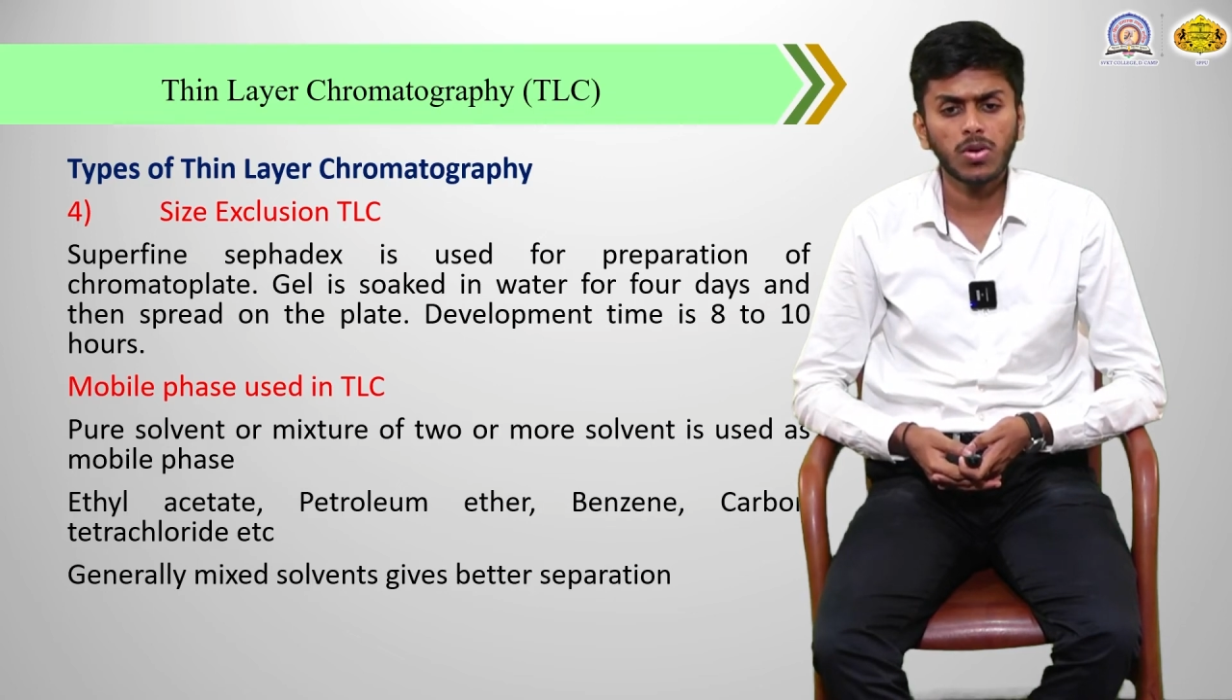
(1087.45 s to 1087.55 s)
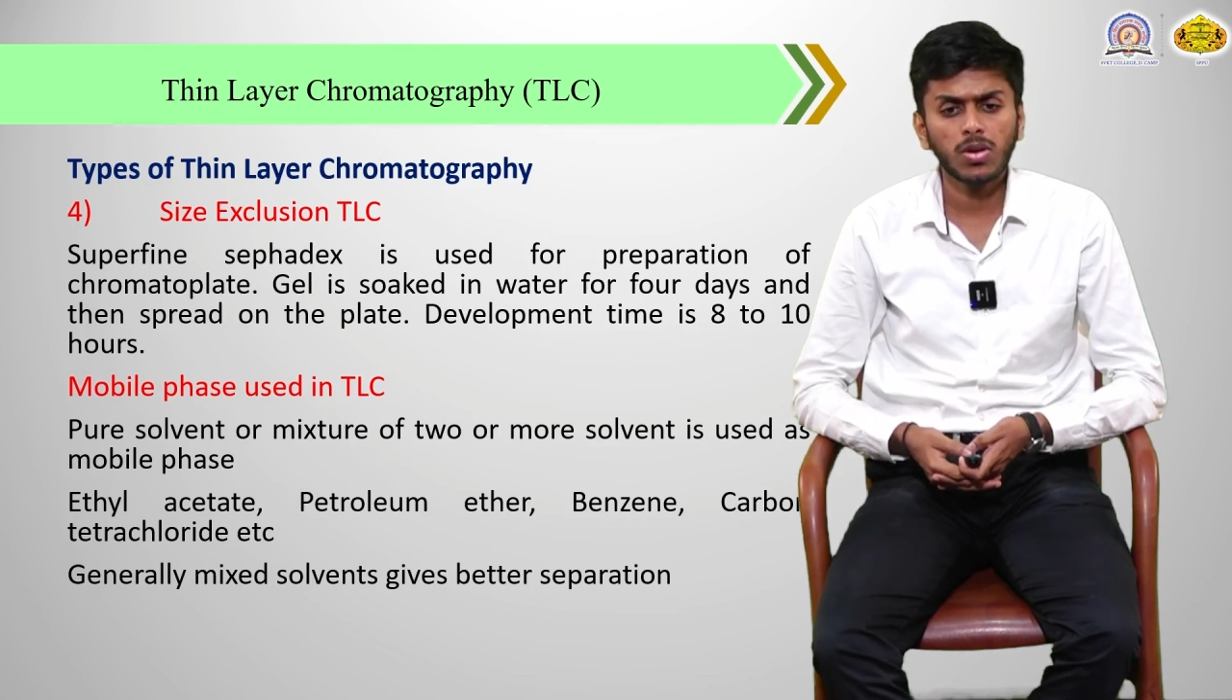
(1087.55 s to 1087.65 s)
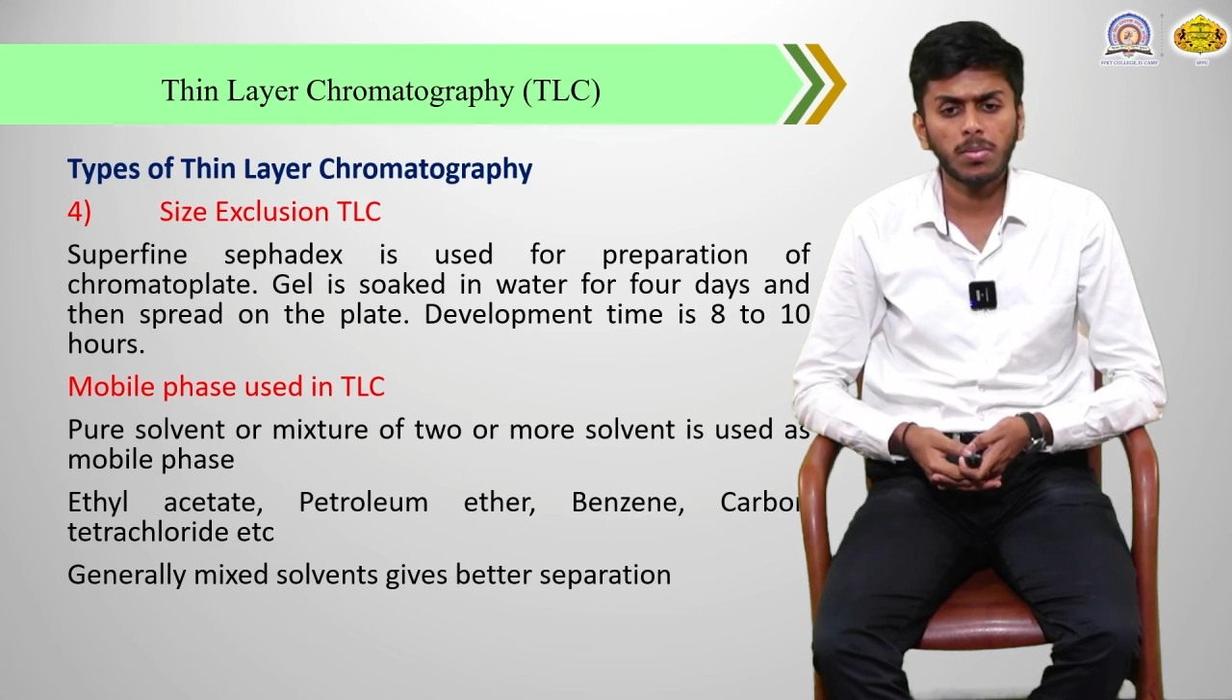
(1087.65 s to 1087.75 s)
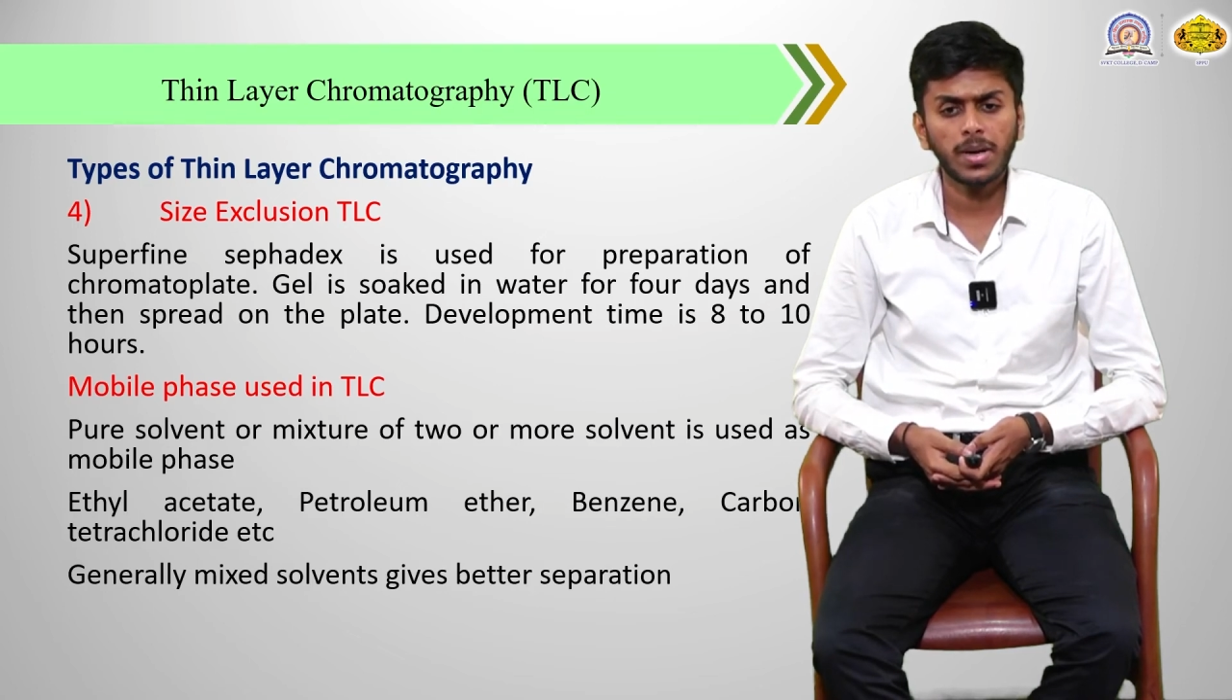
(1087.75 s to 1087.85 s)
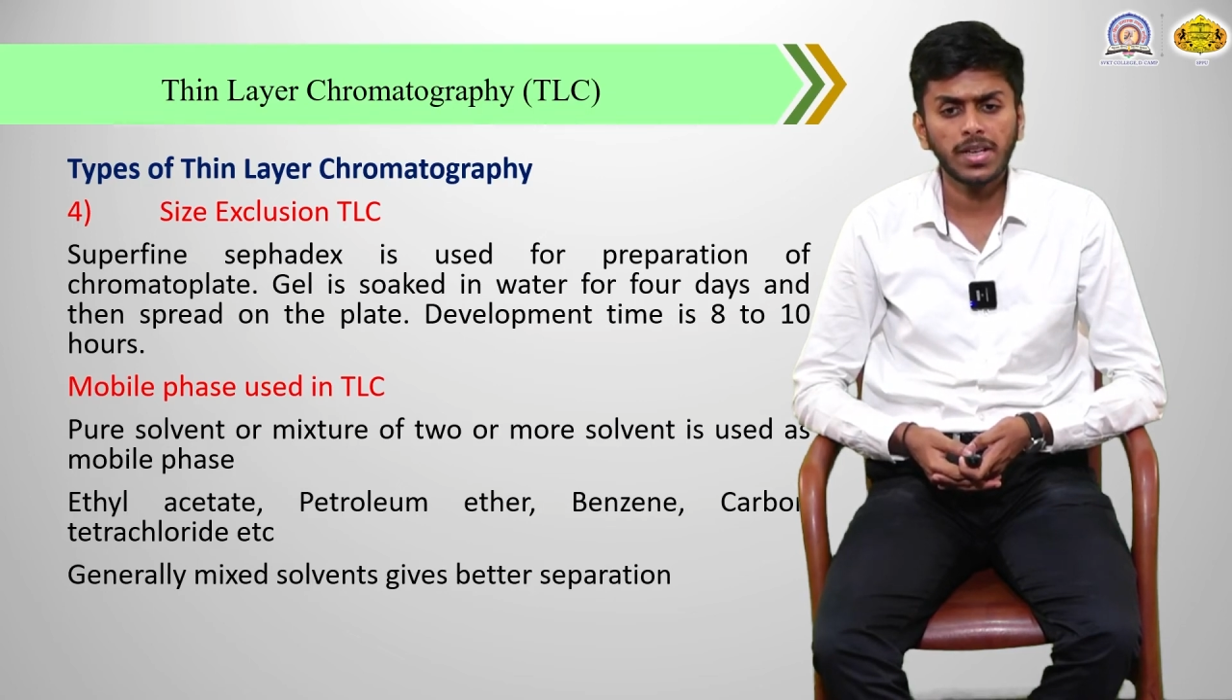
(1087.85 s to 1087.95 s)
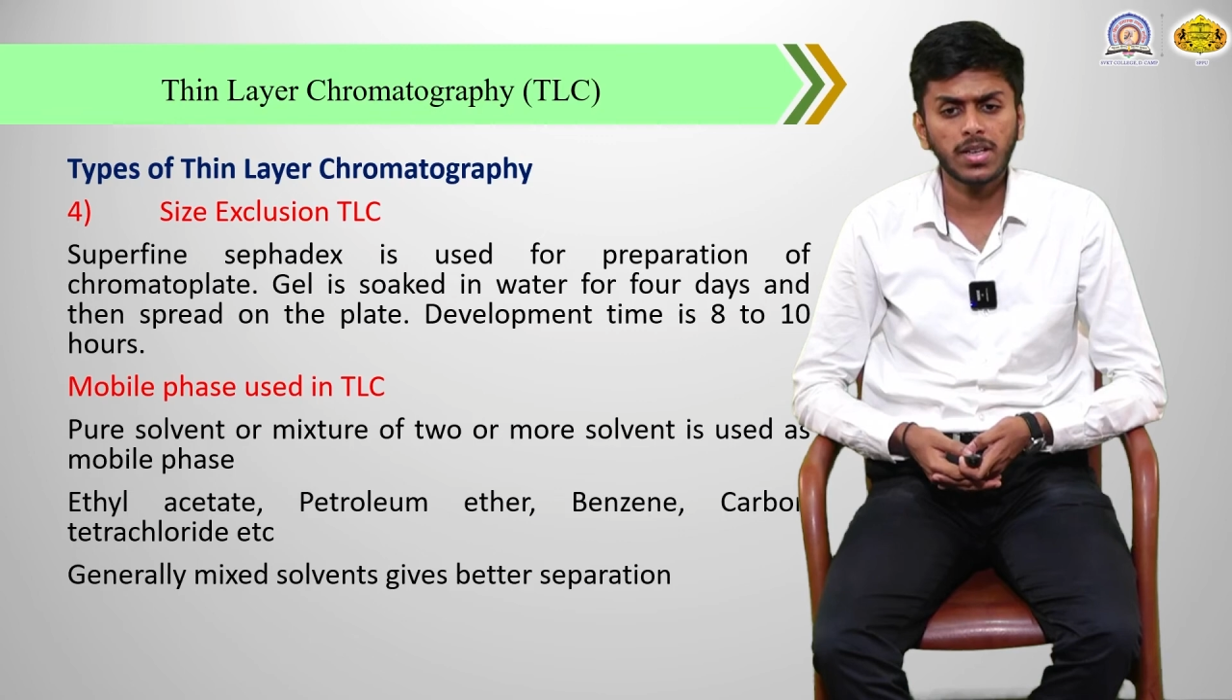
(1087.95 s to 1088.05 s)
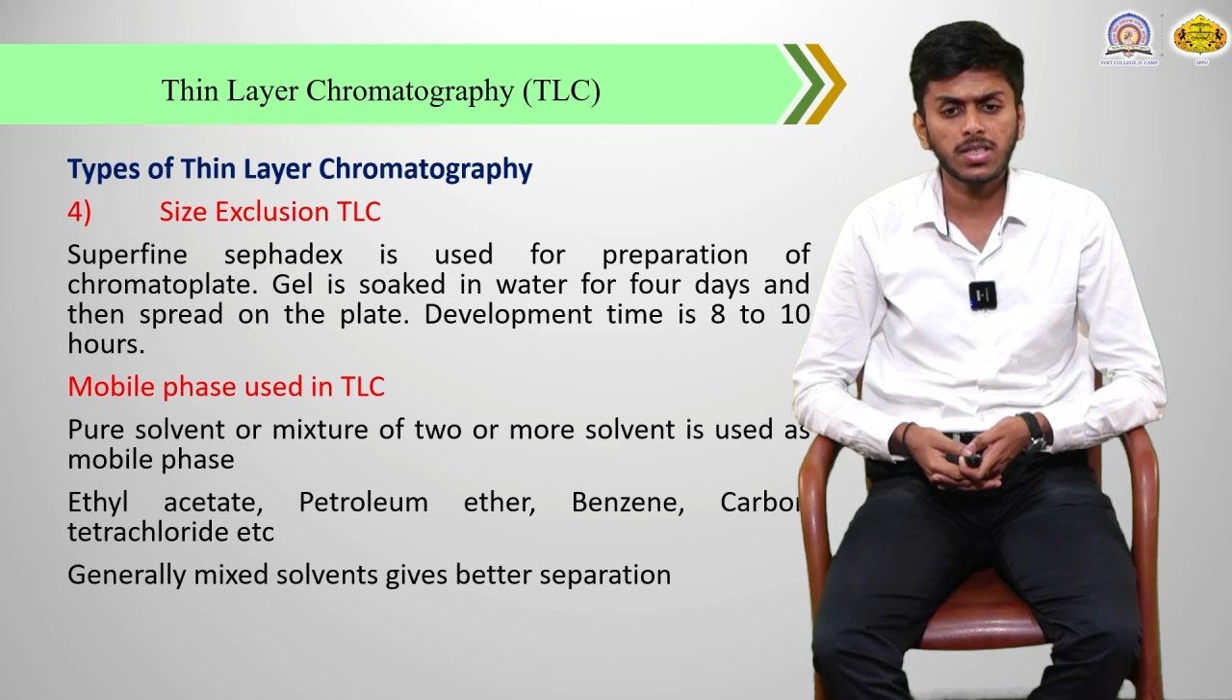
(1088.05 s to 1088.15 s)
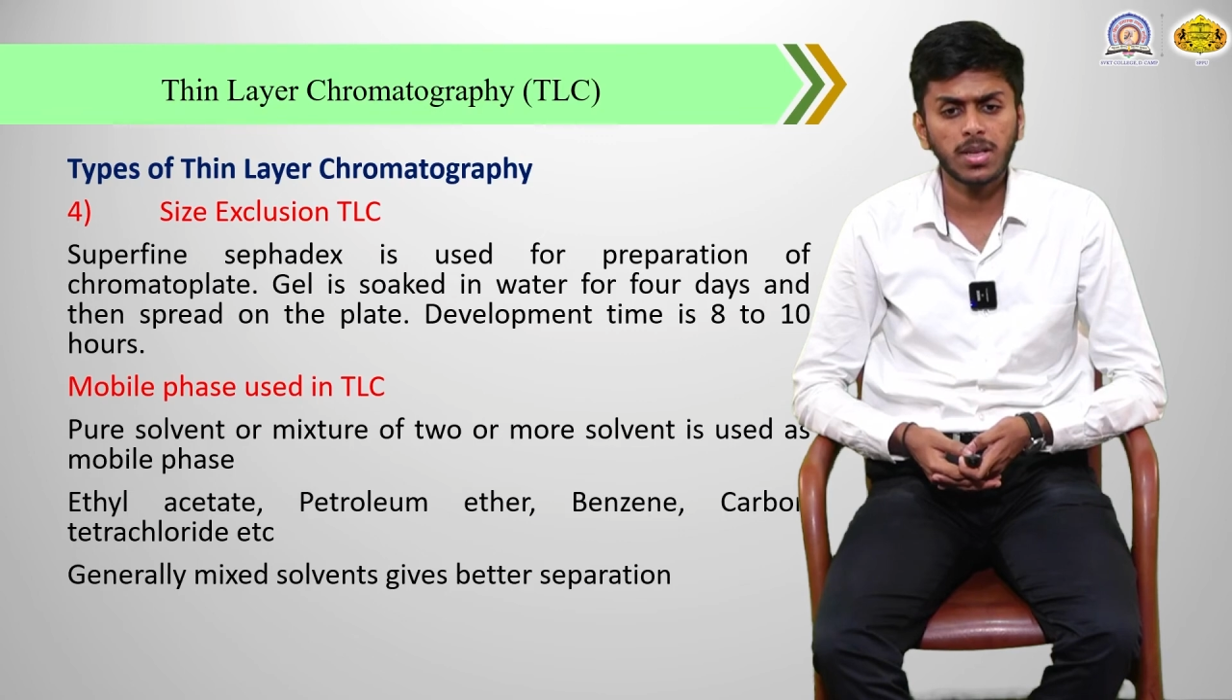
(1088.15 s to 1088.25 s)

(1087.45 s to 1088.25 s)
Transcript: for the better